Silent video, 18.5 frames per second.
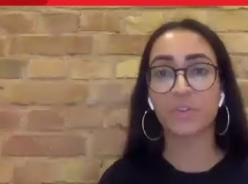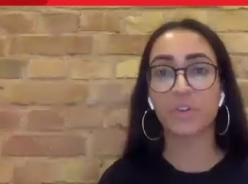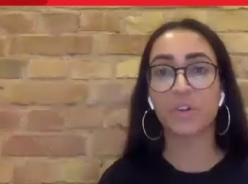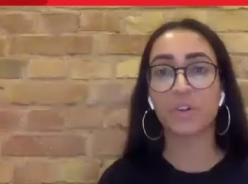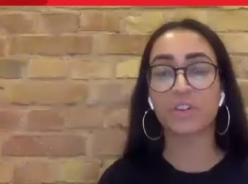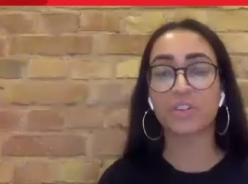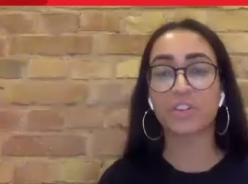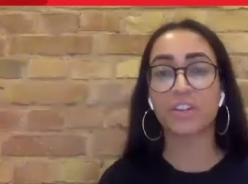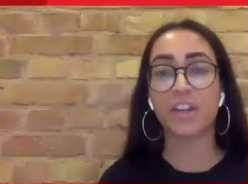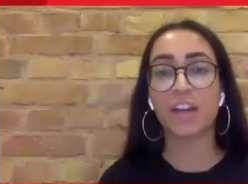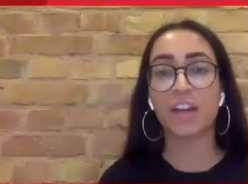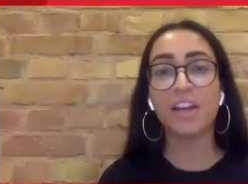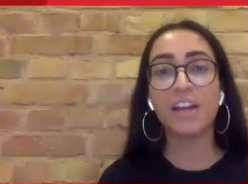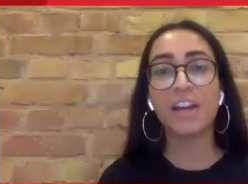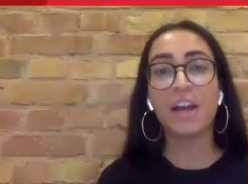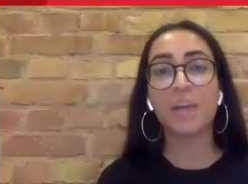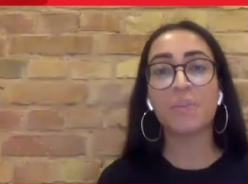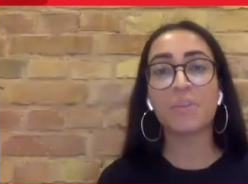of course. And
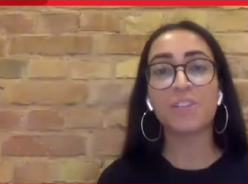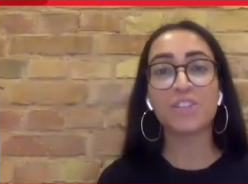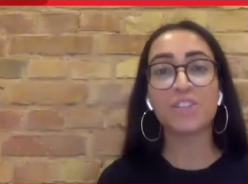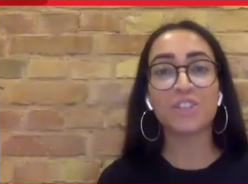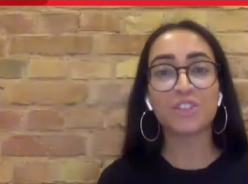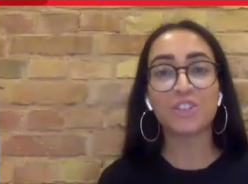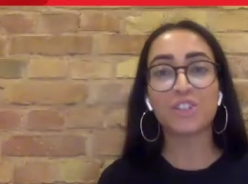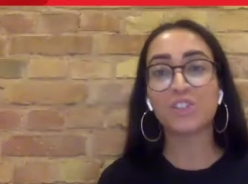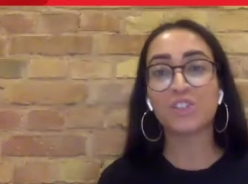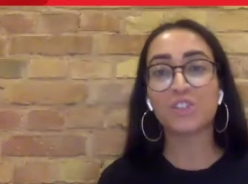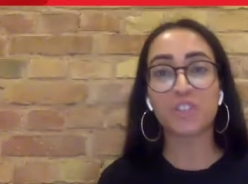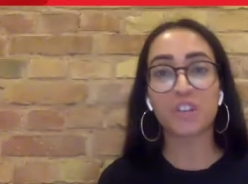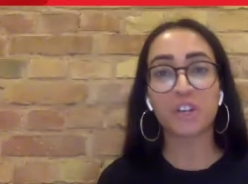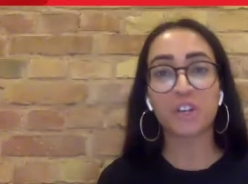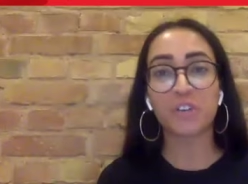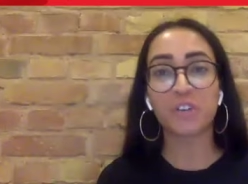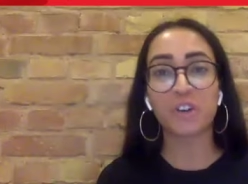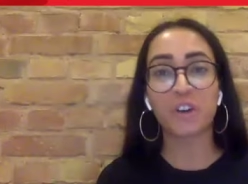I mean, you touched
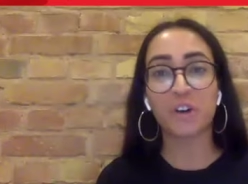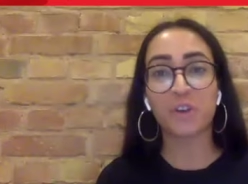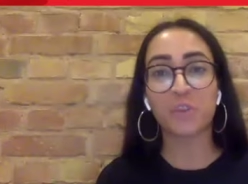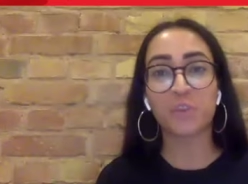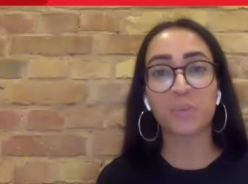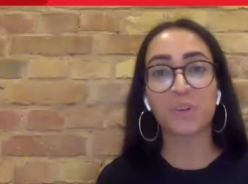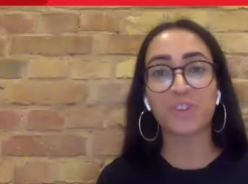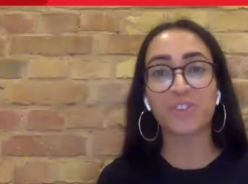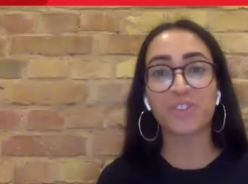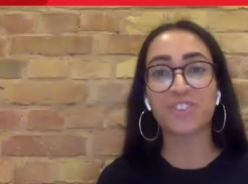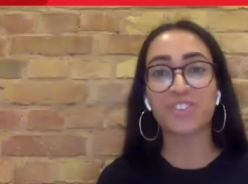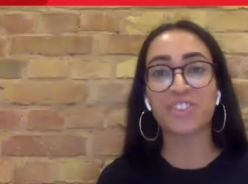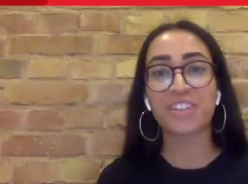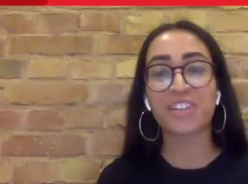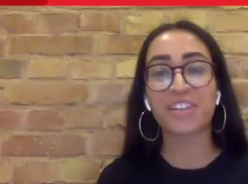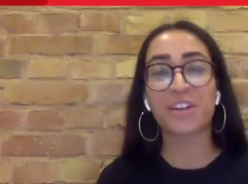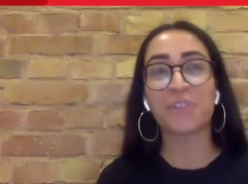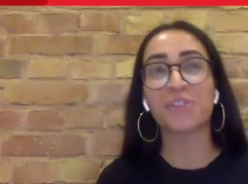on
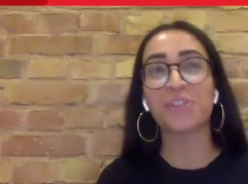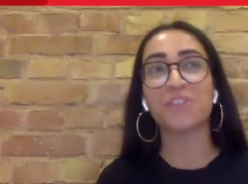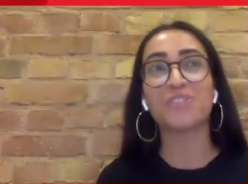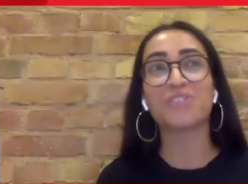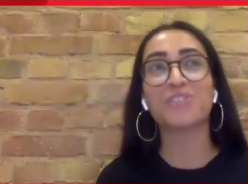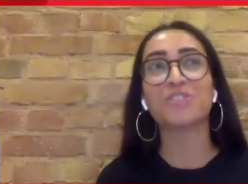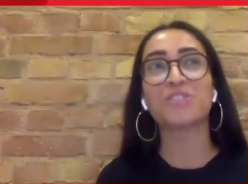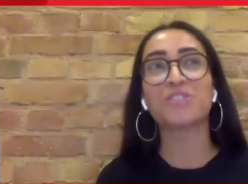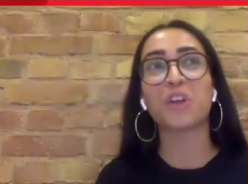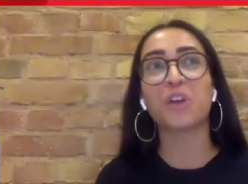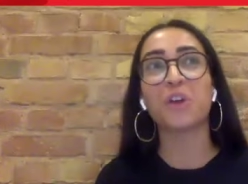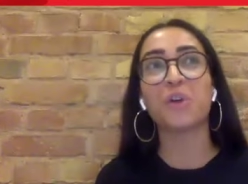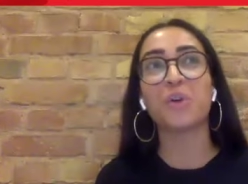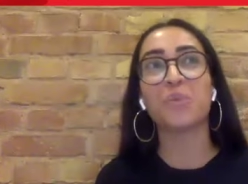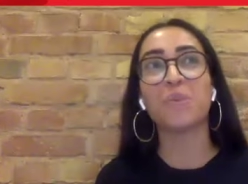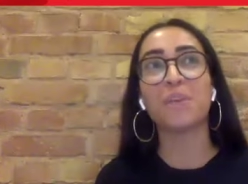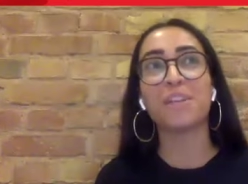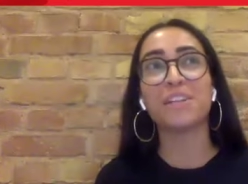Pochettino. There's
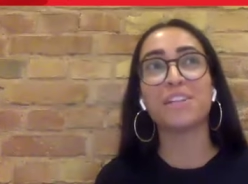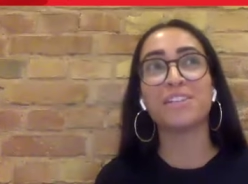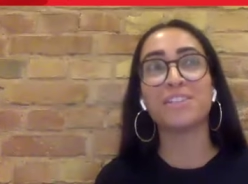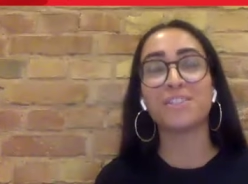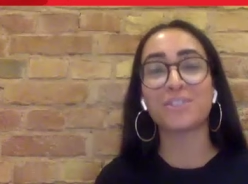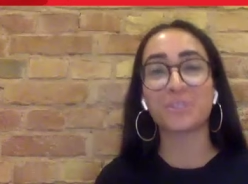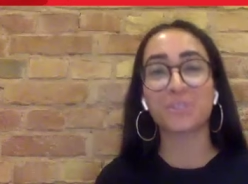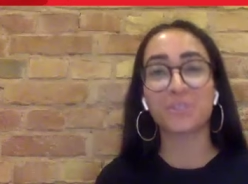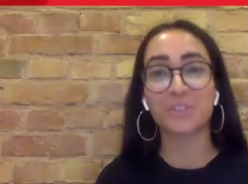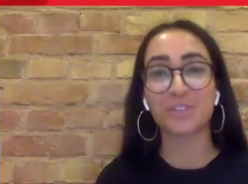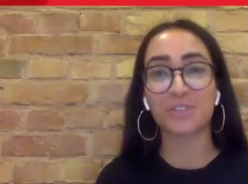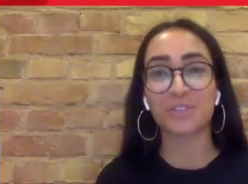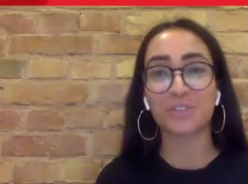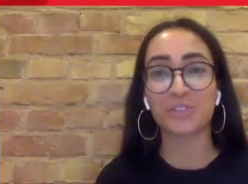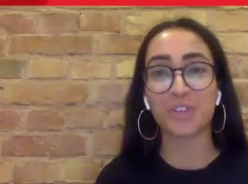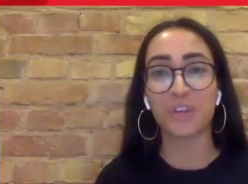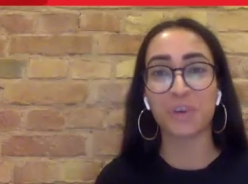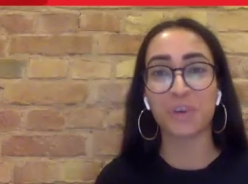so many
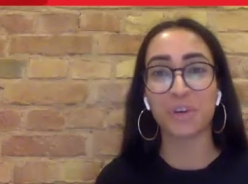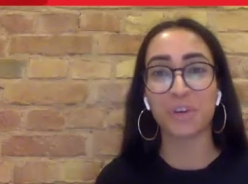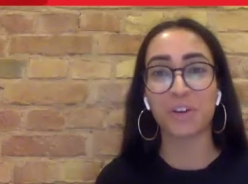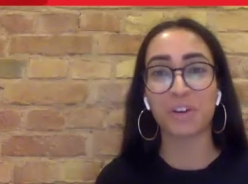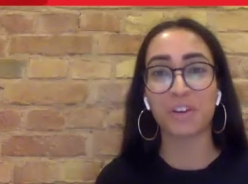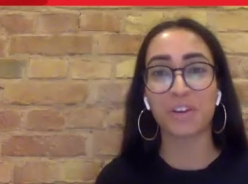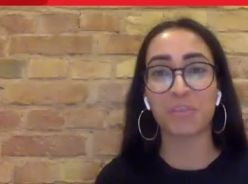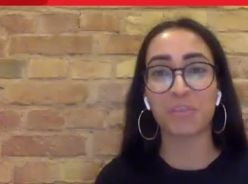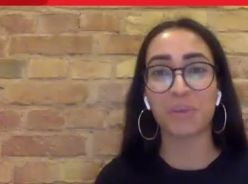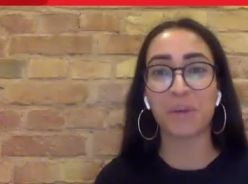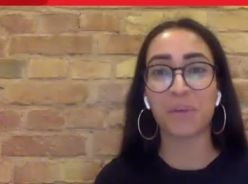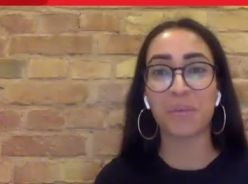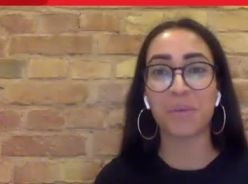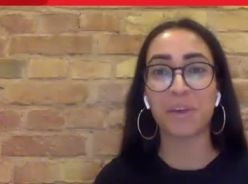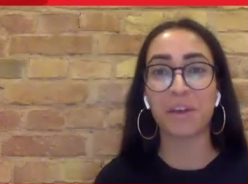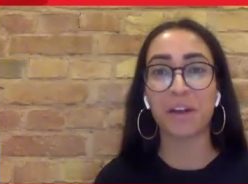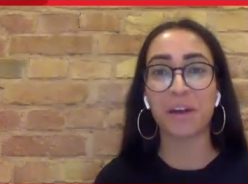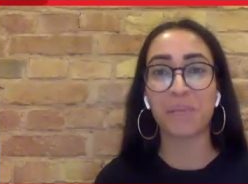discussions going on at the
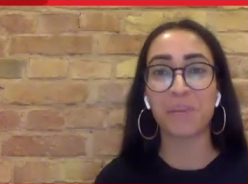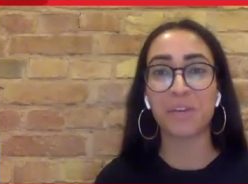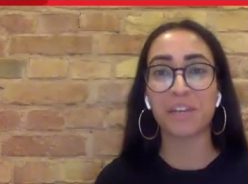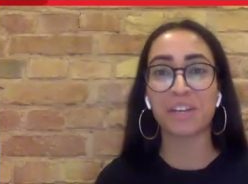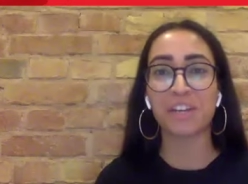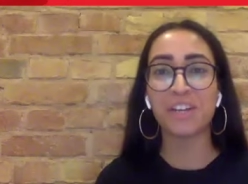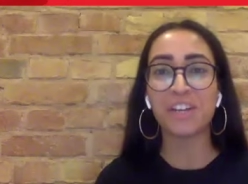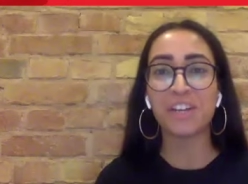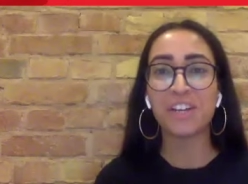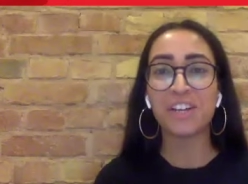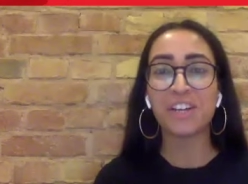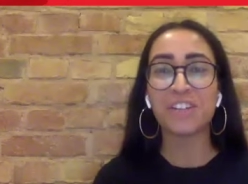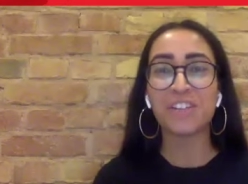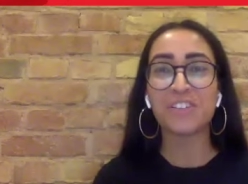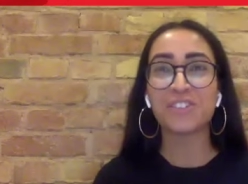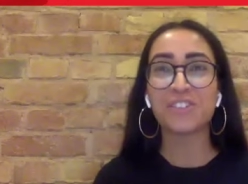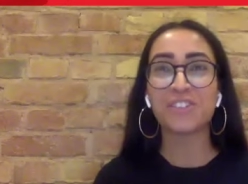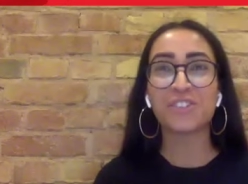moment. I mean,
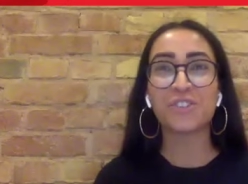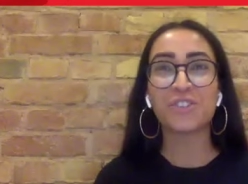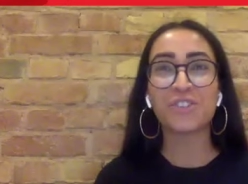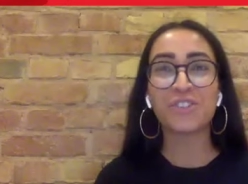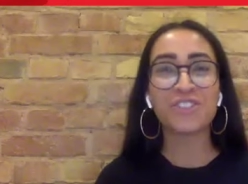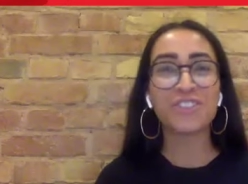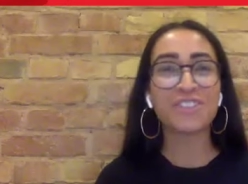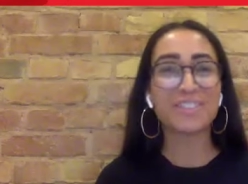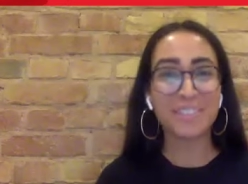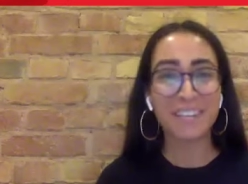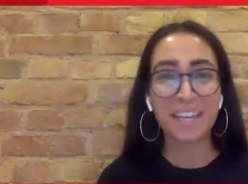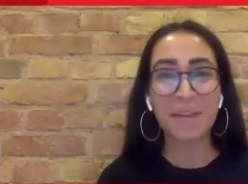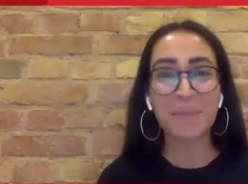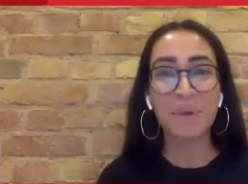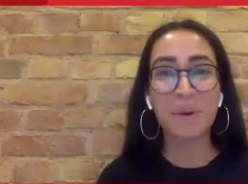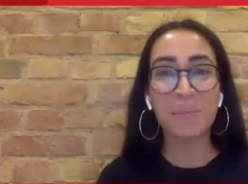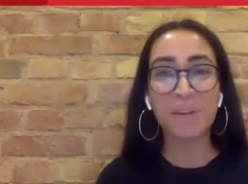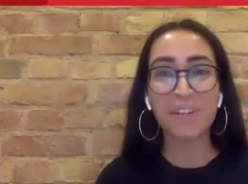could you see
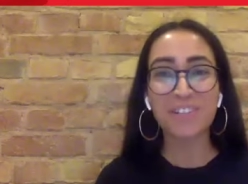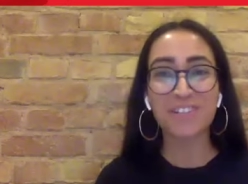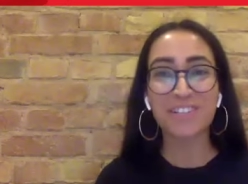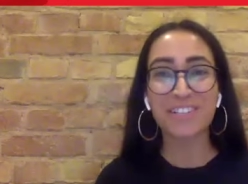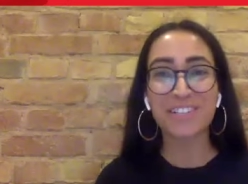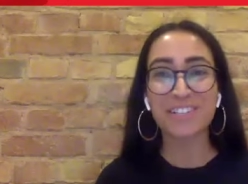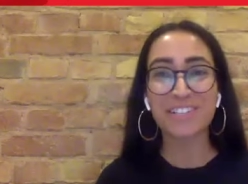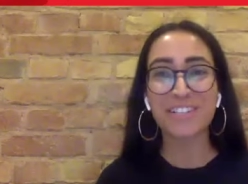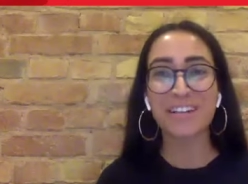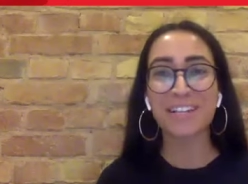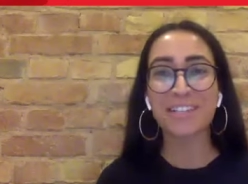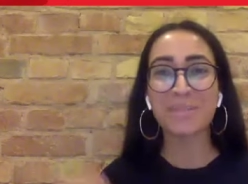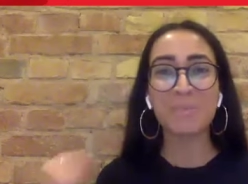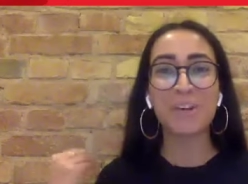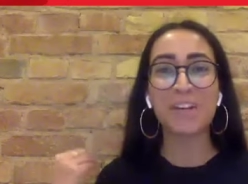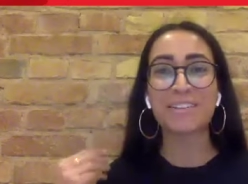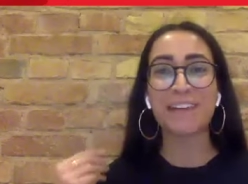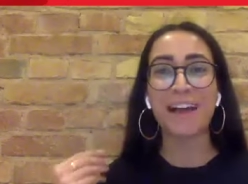him at Manchester
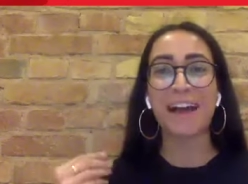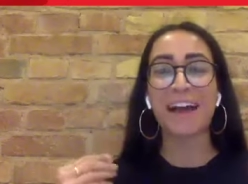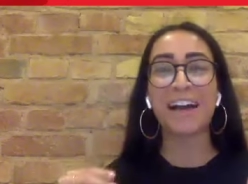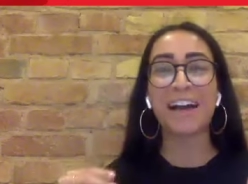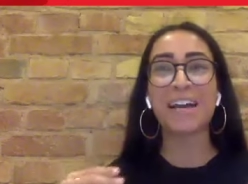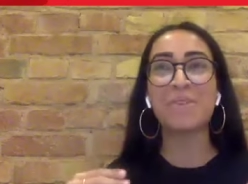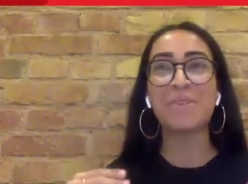United? Because